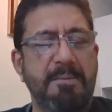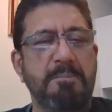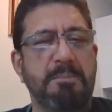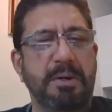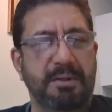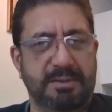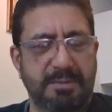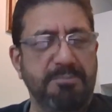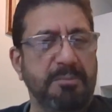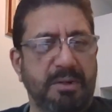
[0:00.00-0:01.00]
But
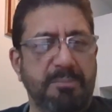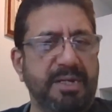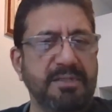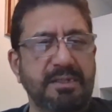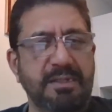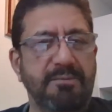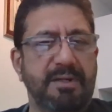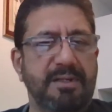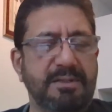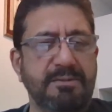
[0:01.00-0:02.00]
some people are patient, they will
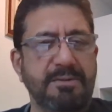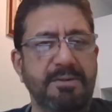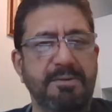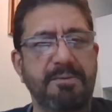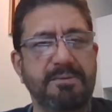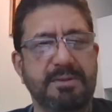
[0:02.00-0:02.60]
listen to you.